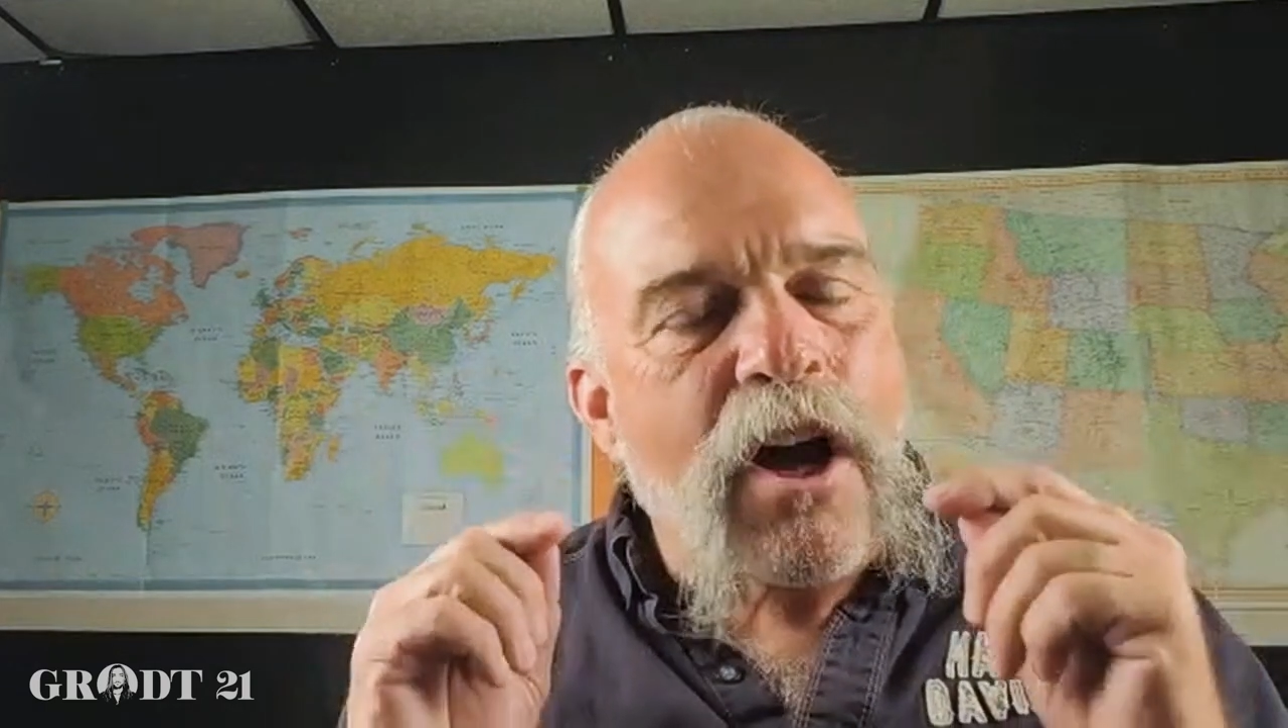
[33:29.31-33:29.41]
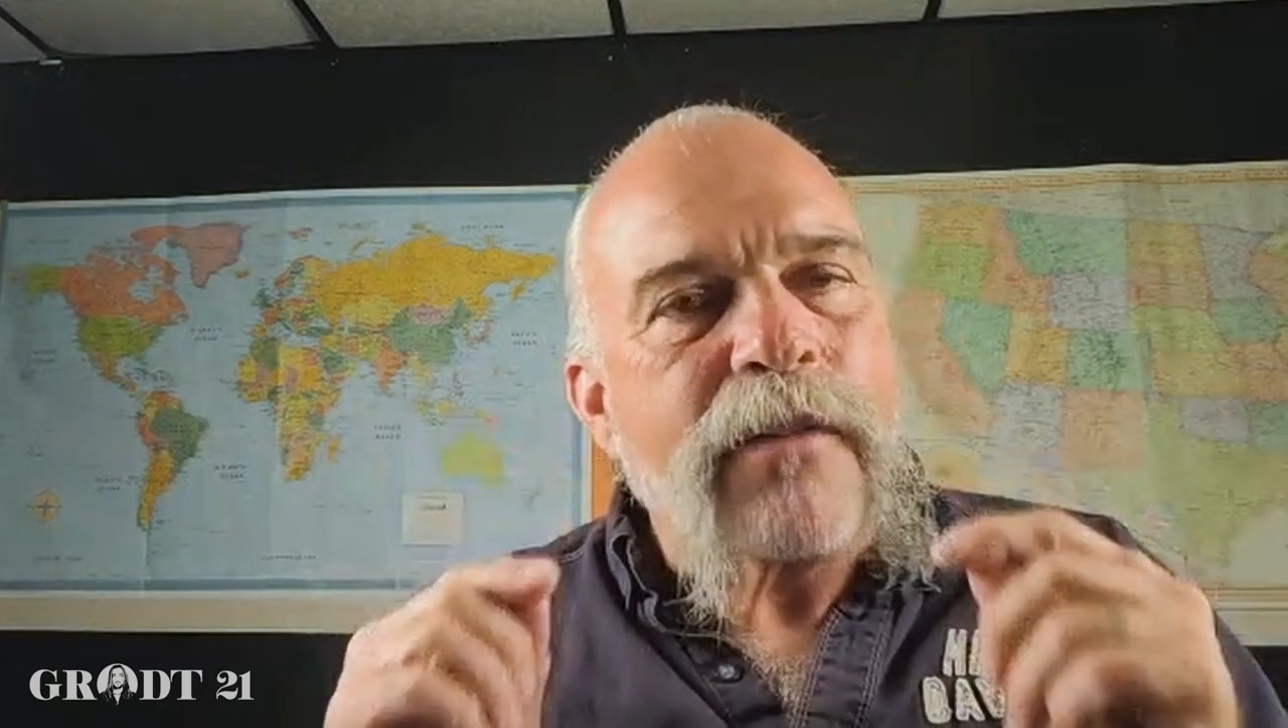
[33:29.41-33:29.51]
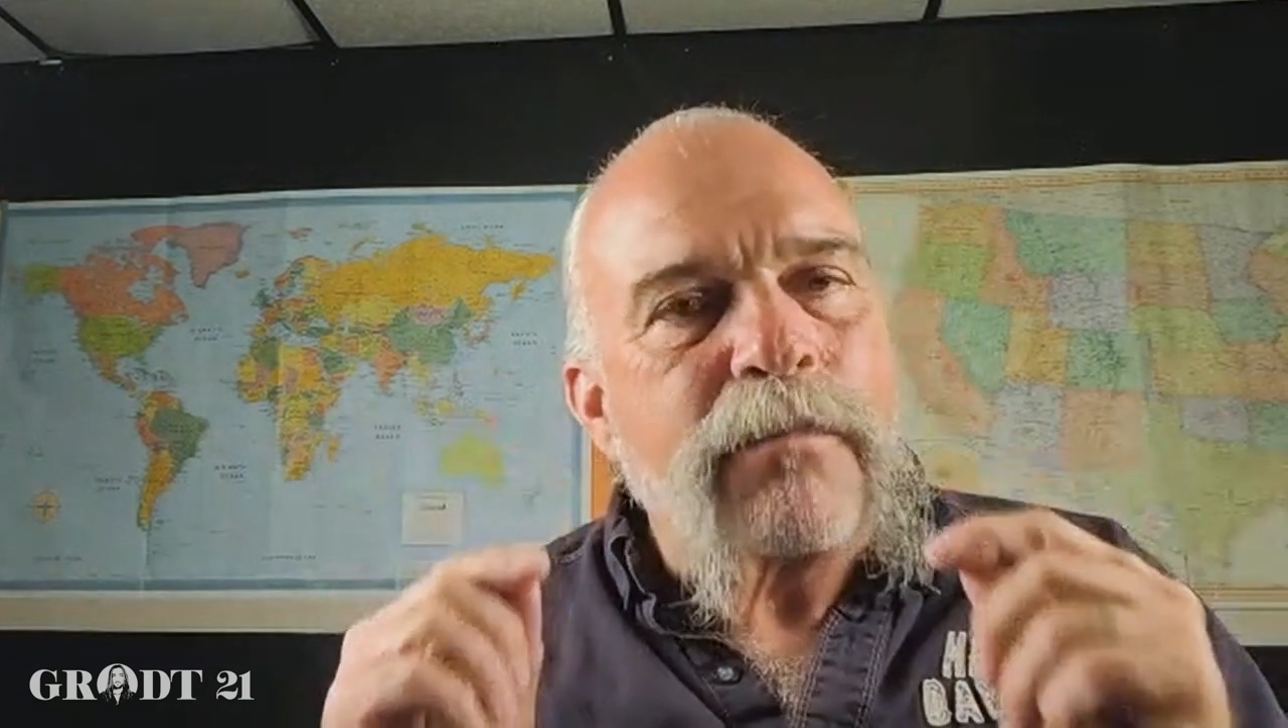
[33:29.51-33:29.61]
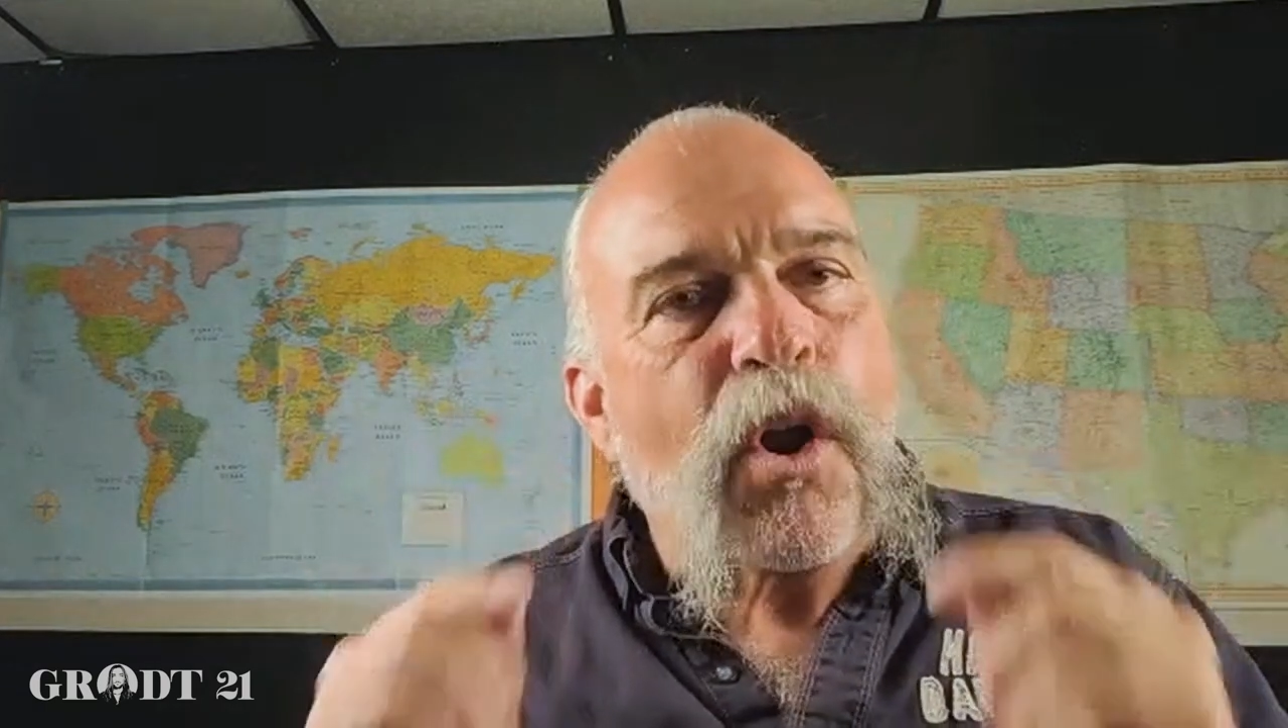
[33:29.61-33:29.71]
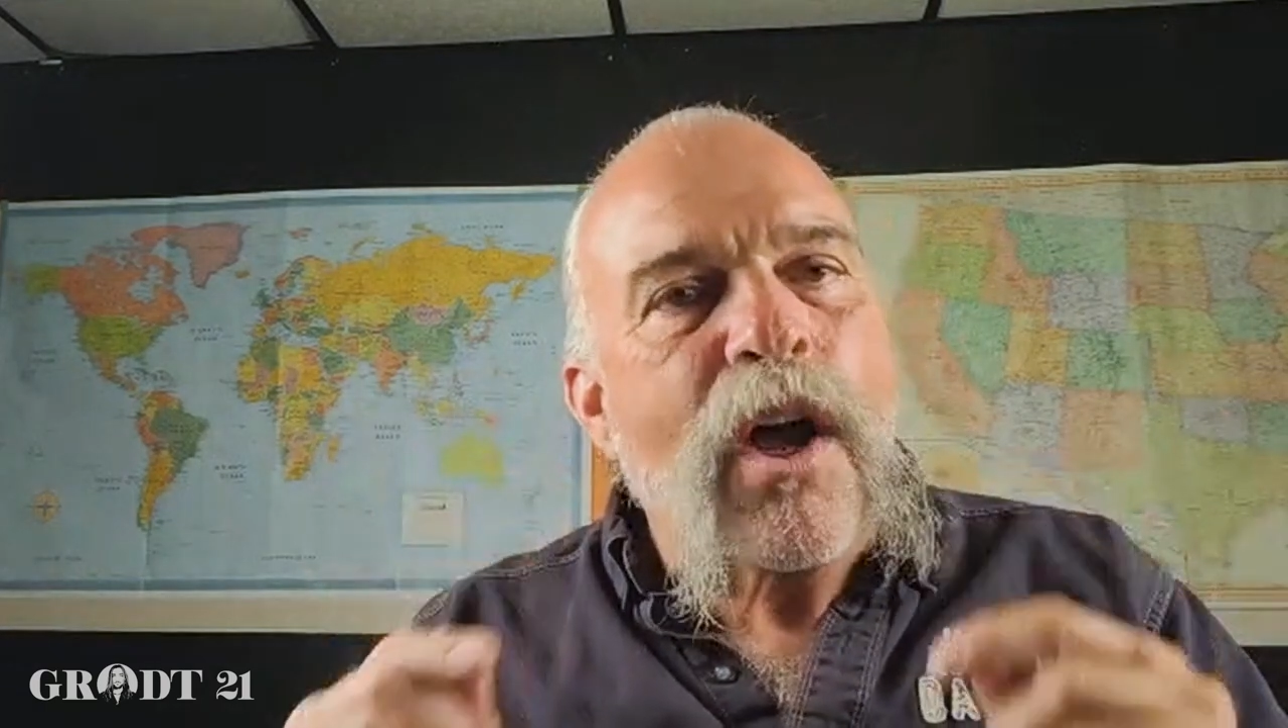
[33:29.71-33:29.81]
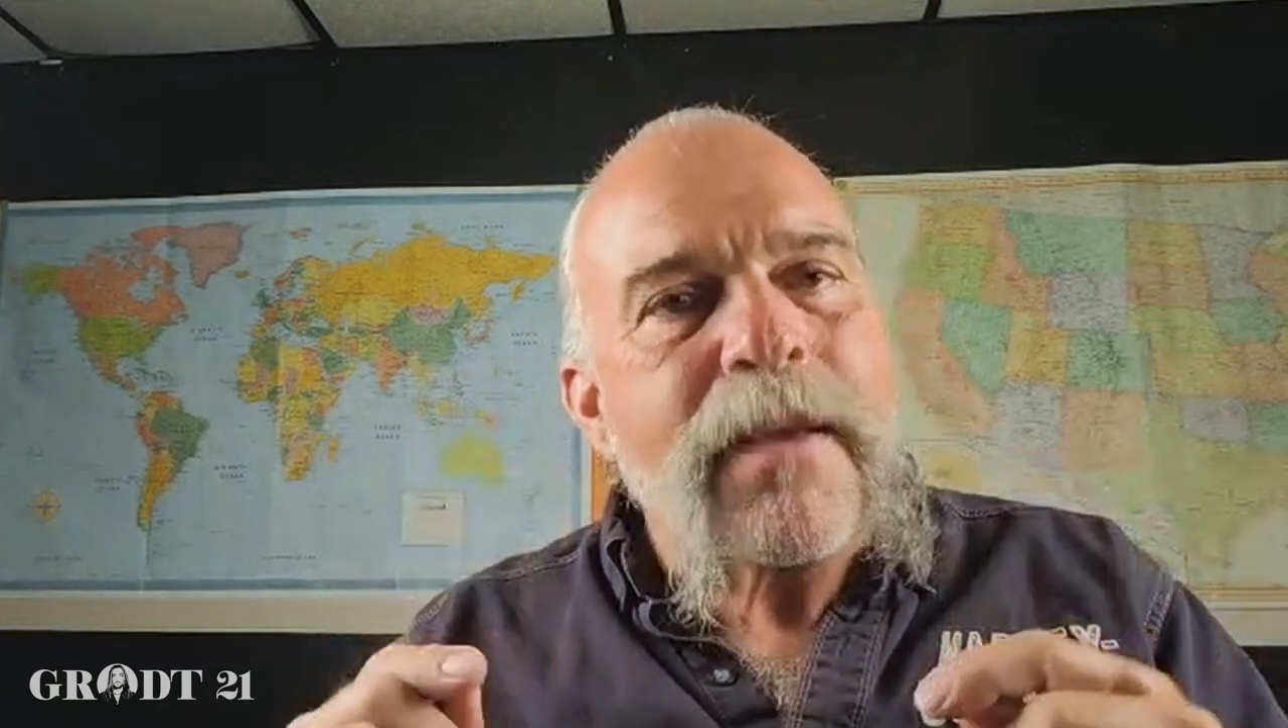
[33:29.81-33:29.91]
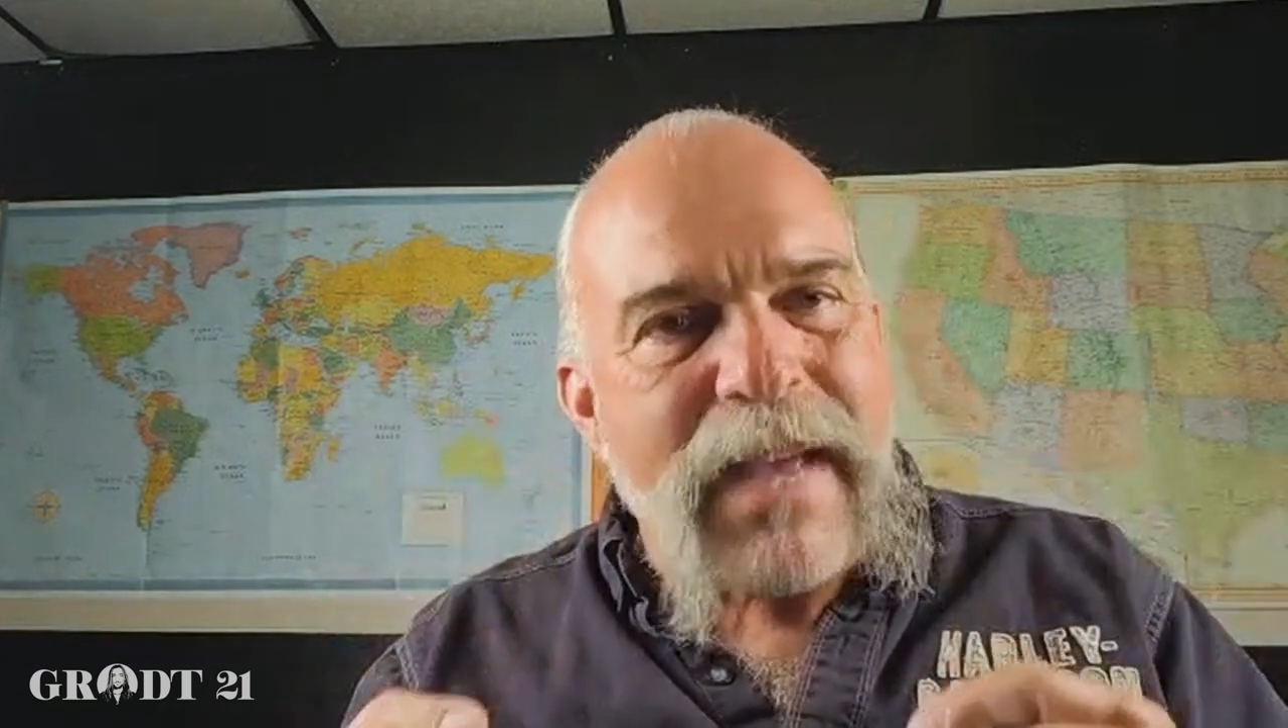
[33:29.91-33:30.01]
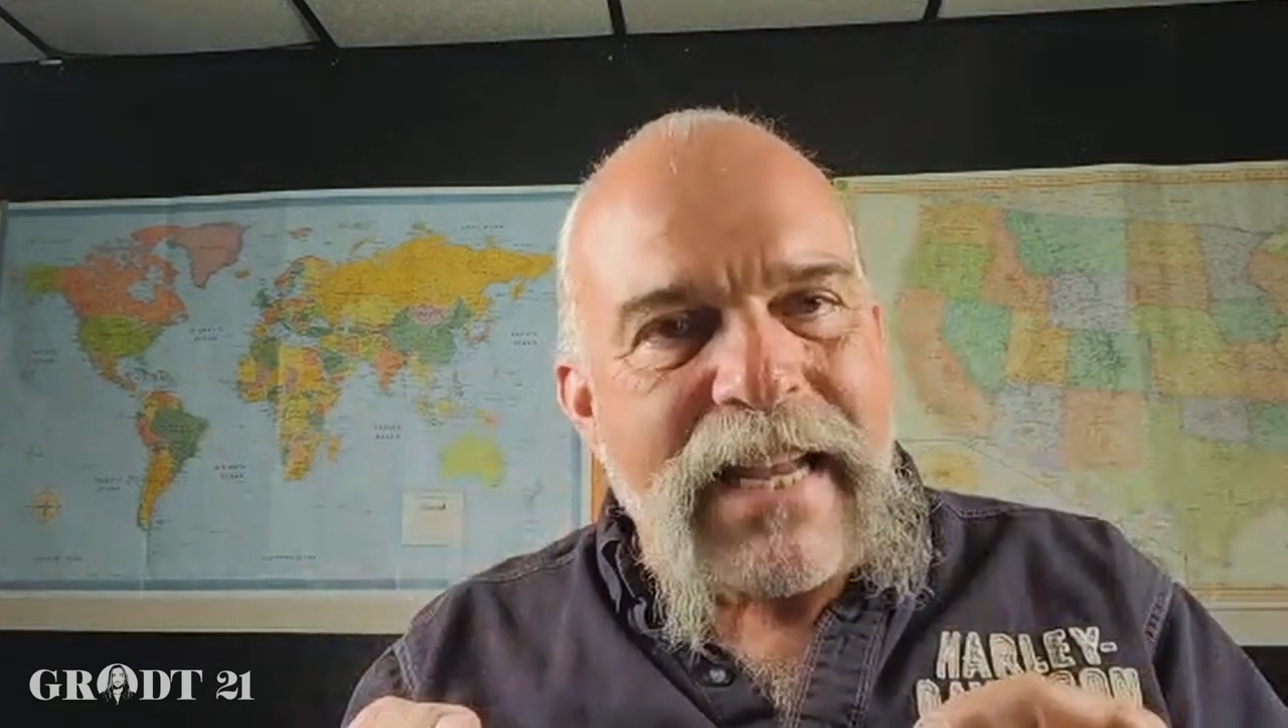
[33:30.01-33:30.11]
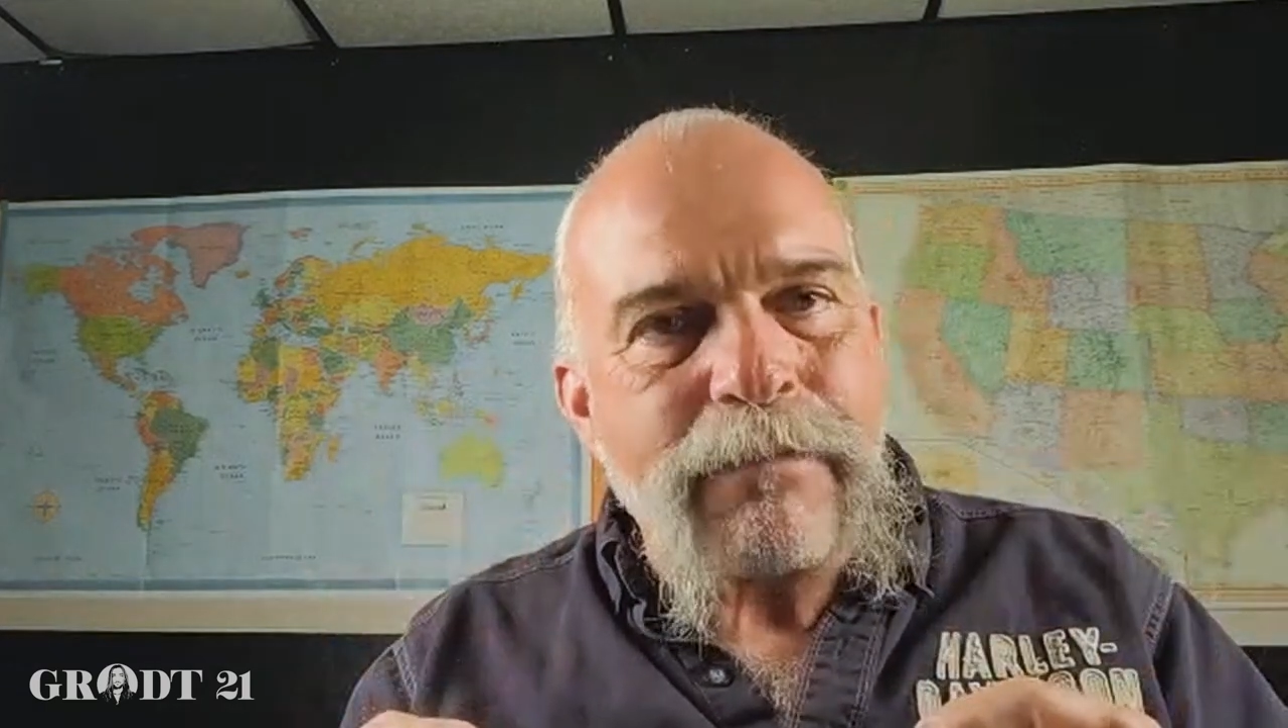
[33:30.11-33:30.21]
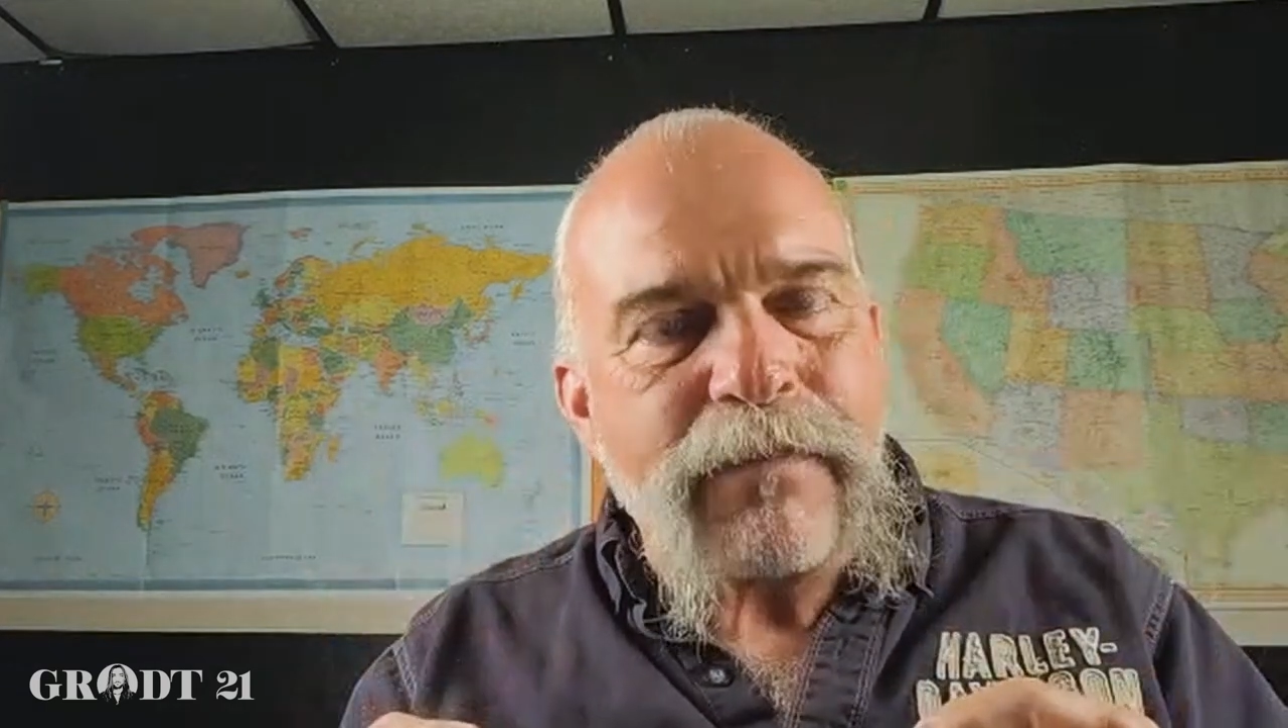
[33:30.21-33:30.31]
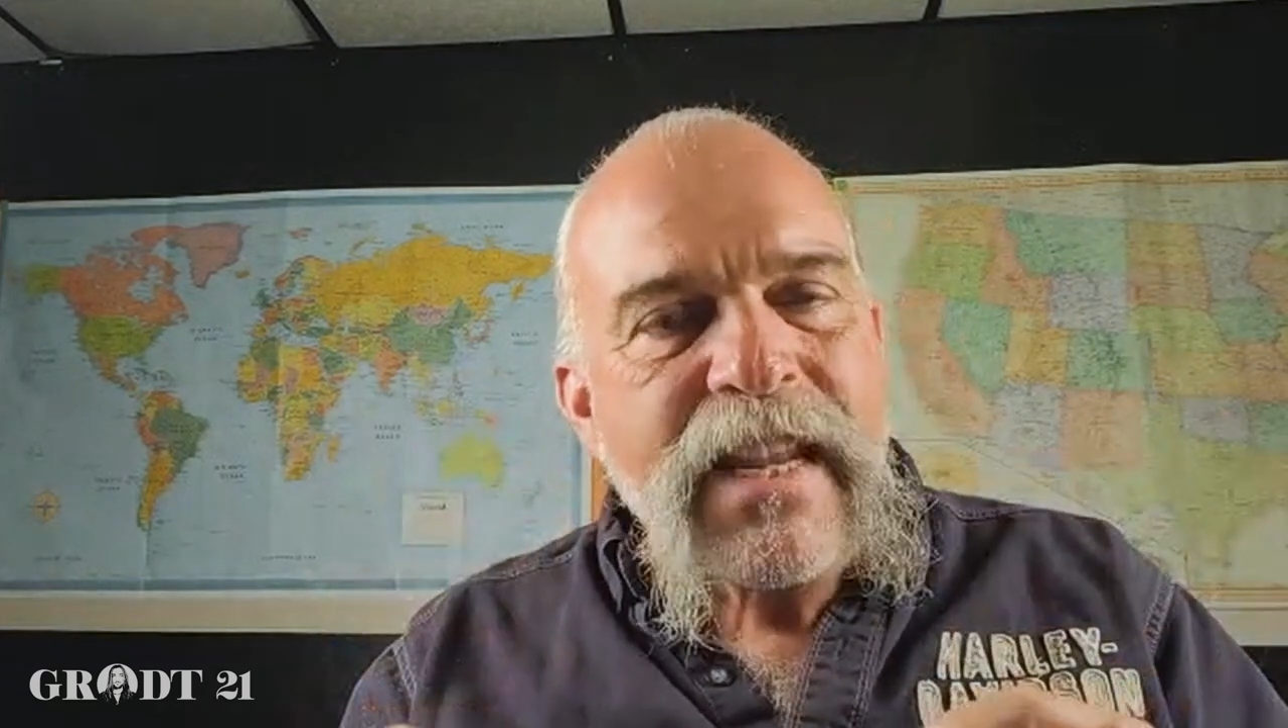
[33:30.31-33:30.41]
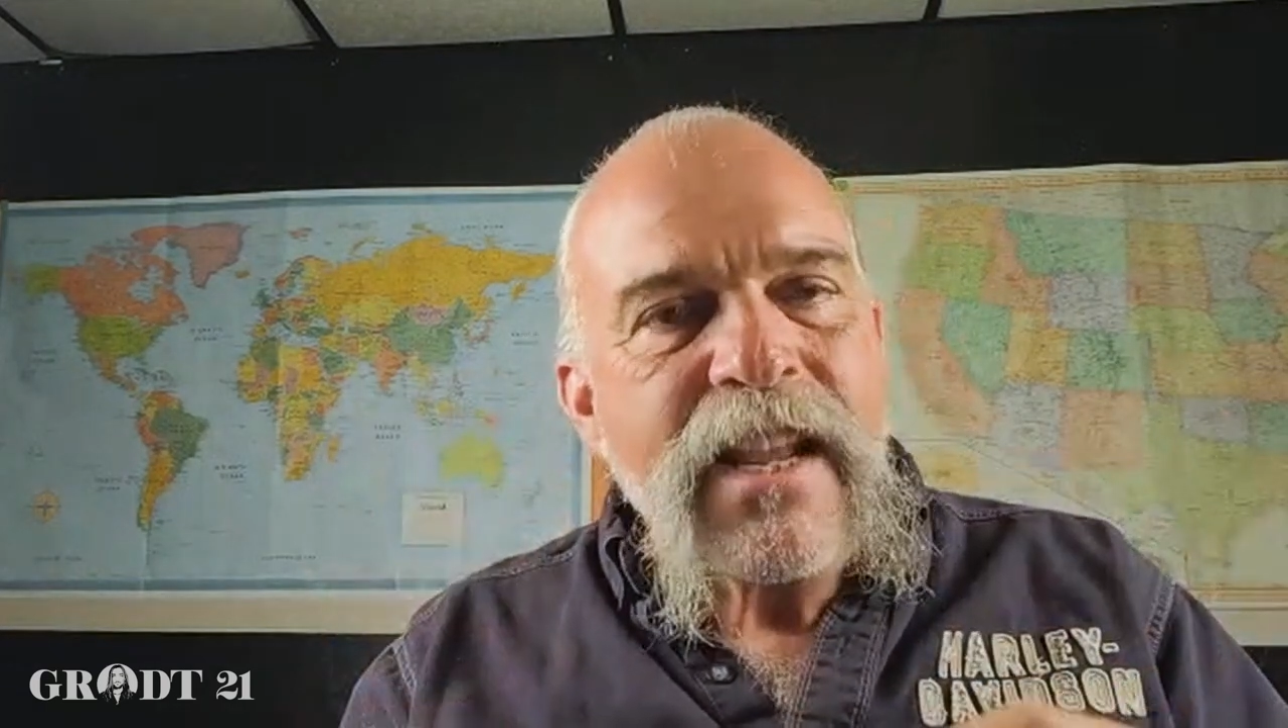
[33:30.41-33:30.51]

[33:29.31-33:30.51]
unemployment